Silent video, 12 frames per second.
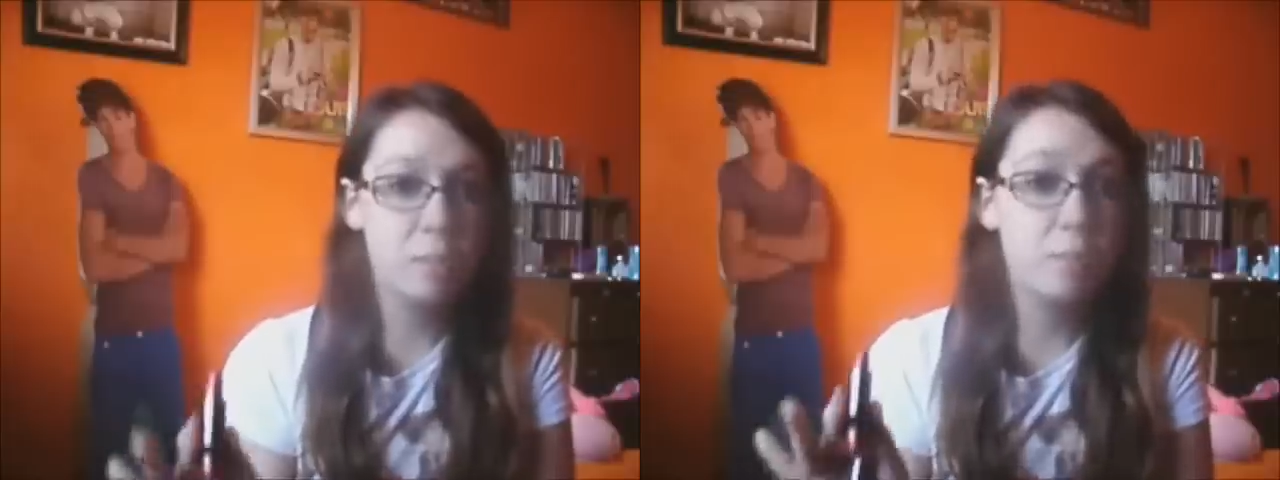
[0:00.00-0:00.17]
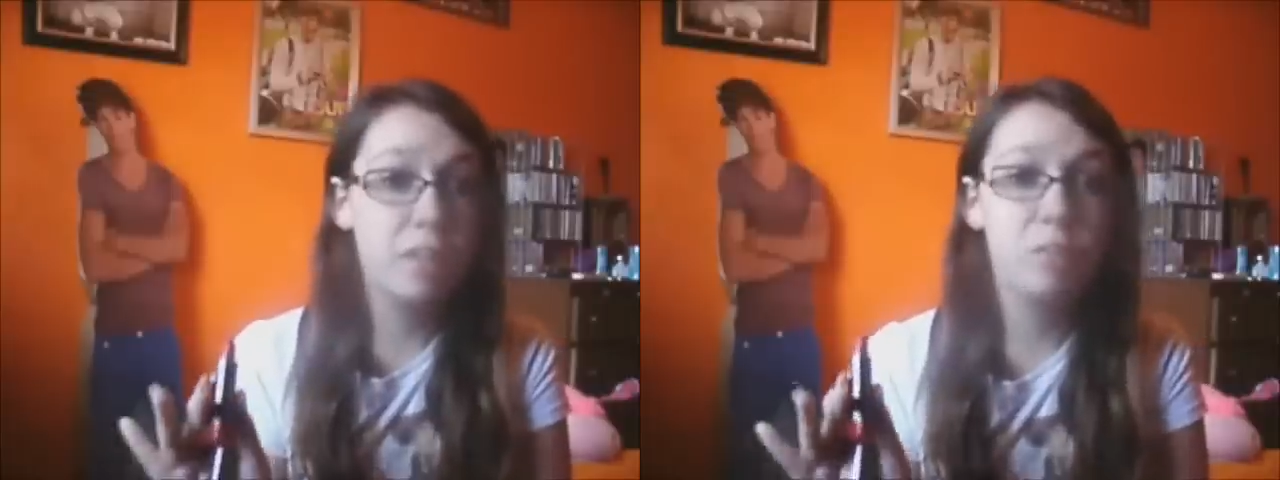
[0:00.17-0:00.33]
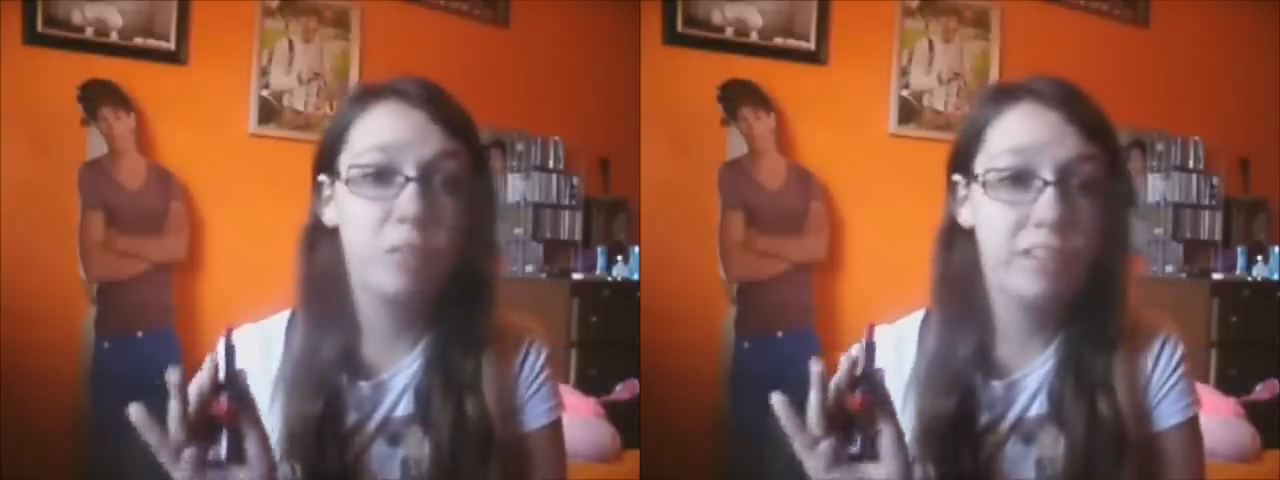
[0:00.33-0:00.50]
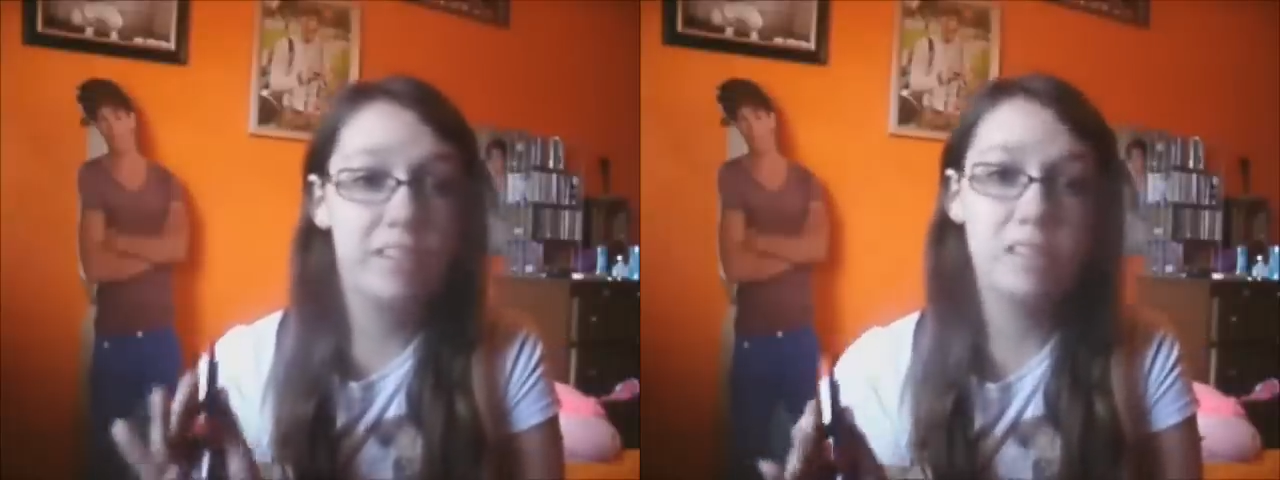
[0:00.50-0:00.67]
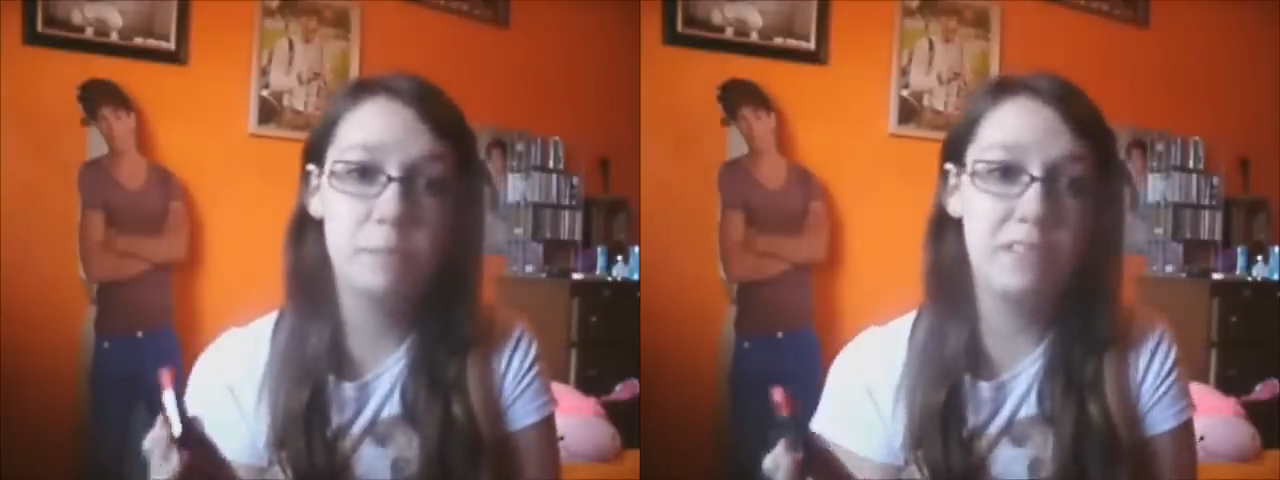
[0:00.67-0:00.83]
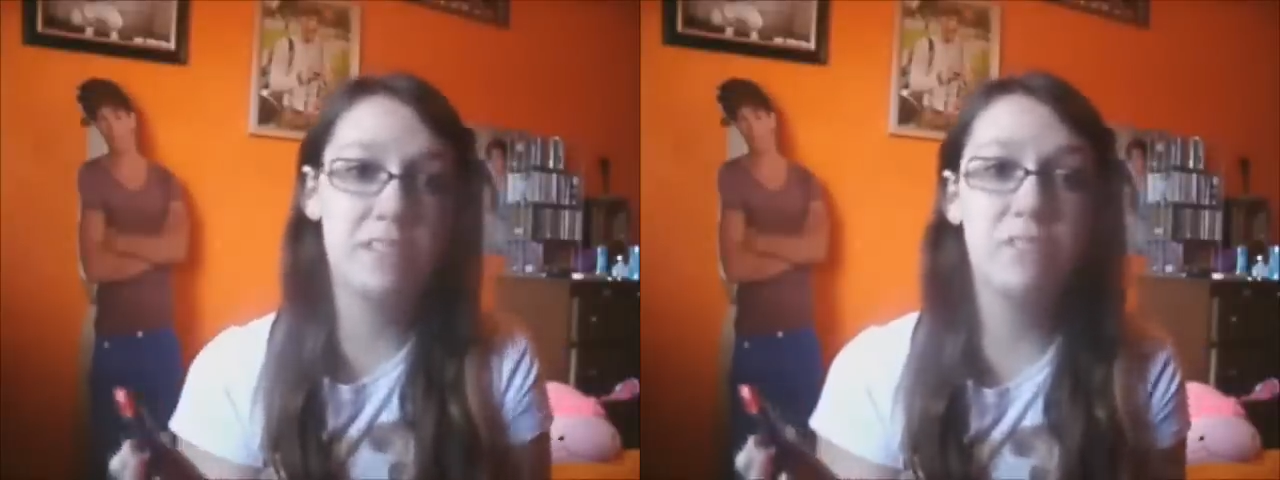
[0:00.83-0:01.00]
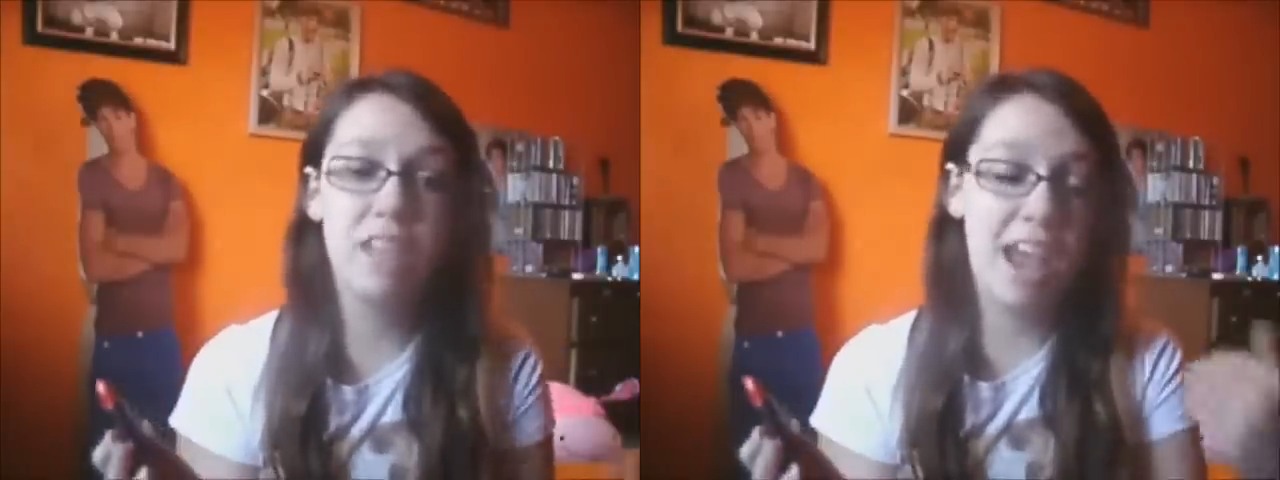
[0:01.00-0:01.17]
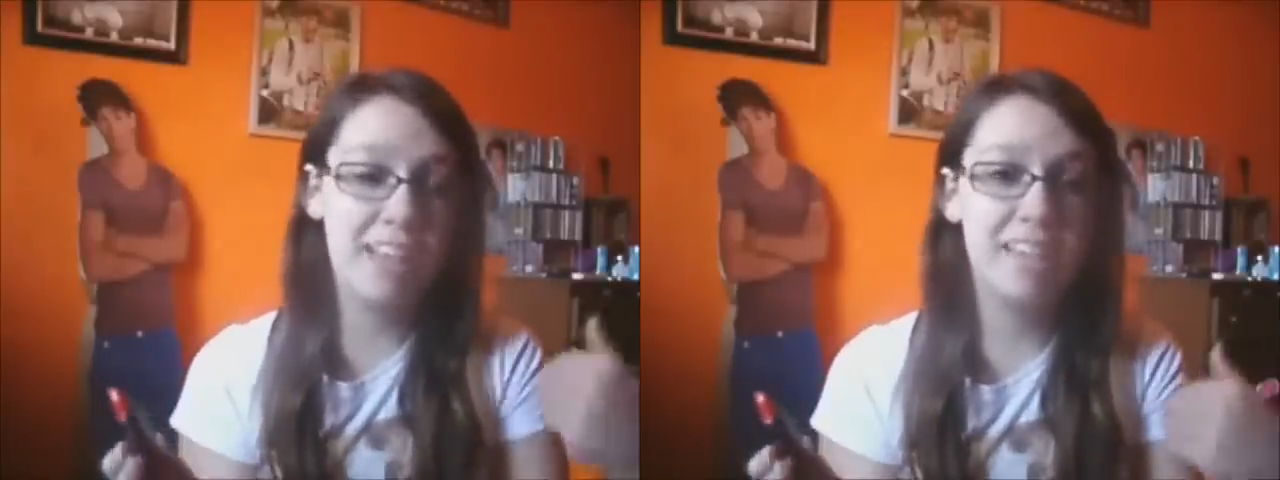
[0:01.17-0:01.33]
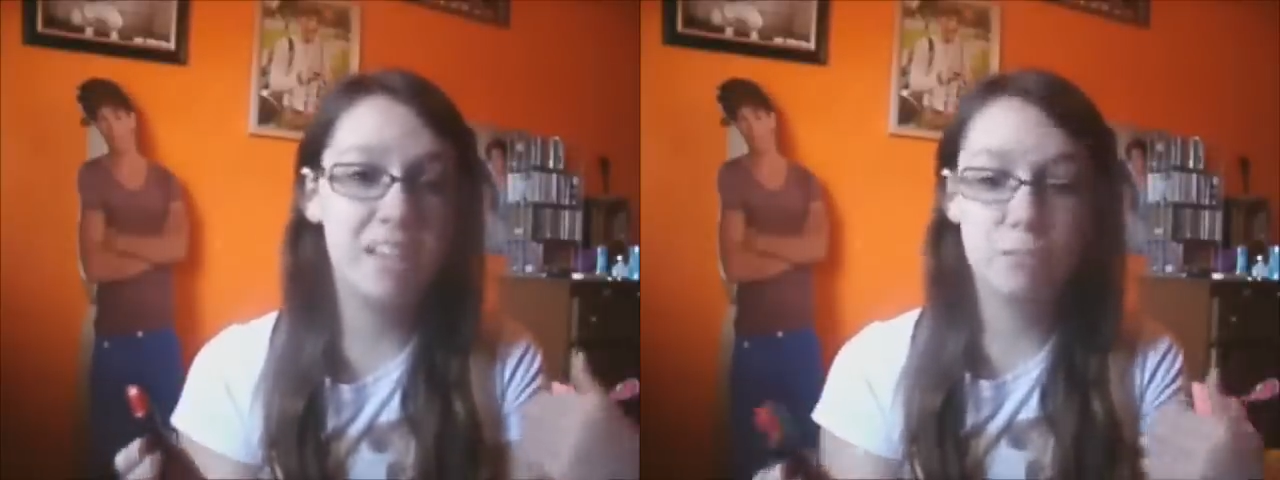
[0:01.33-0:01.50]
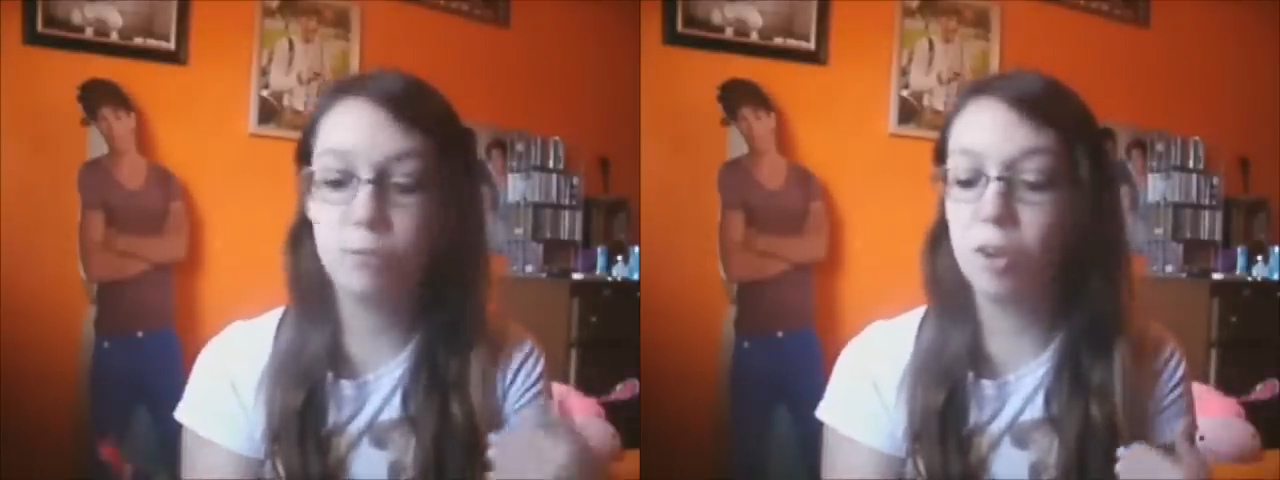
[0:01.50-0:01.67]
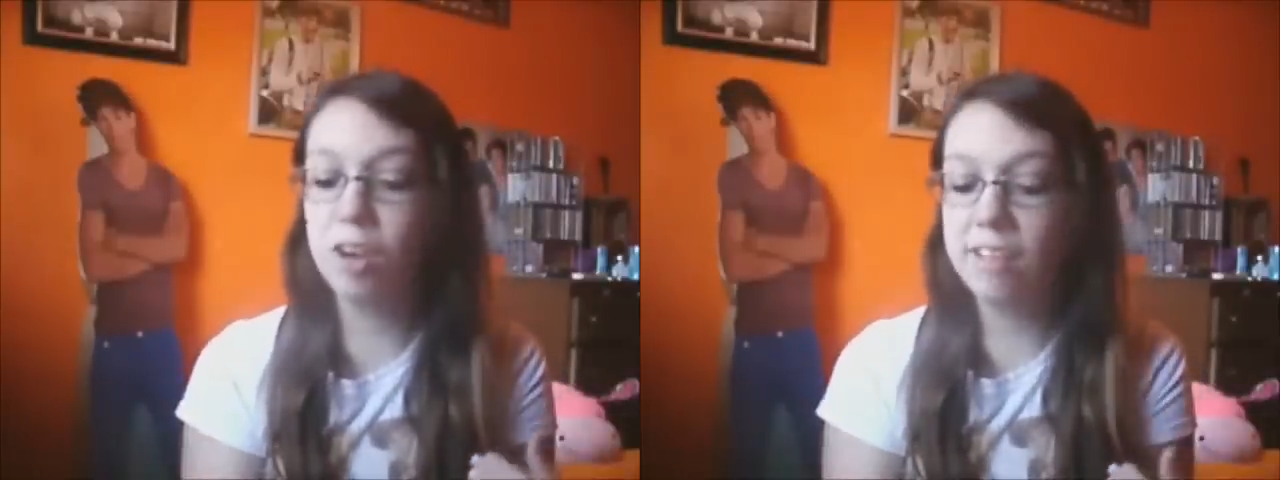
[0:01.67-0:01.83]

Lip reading: something really expensive that I can't afford.